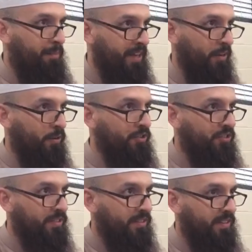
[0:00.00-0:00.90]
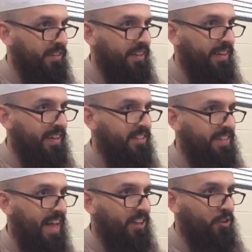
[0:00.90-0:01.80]
pillars, is
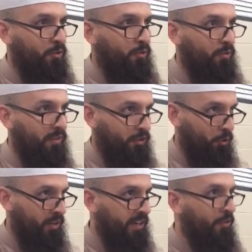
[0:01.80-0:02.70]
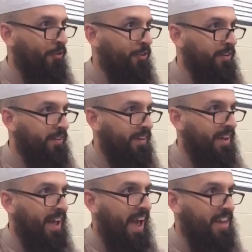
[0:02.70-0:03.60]
that you do it in order
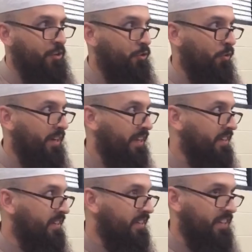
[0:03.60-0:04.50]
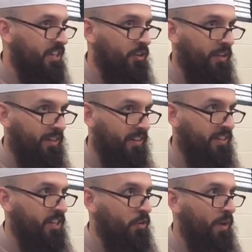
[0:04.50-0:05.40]
and you do it in
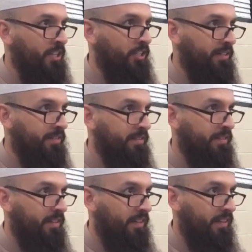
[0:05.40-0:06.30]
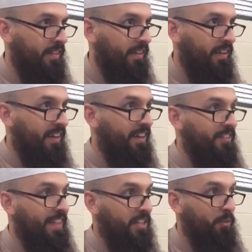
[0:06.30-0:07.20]
continuation.
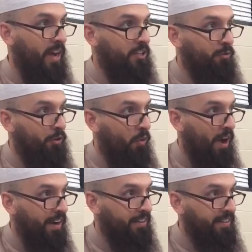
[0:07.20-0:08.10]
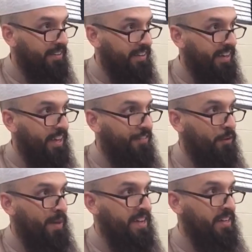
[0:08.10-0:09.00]
That's why it's required if
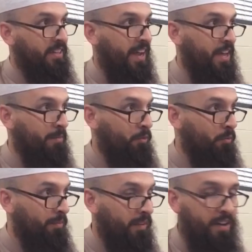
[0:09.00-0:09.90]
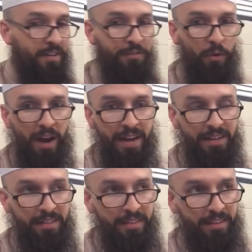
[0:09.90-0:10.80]
you're making tayammum for
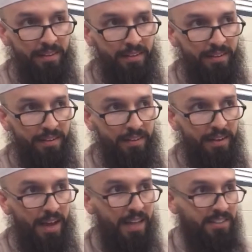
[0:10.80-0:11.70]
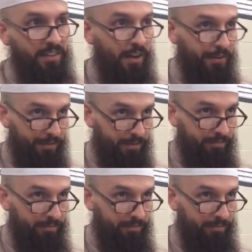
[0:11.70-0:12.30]
hadith asghar.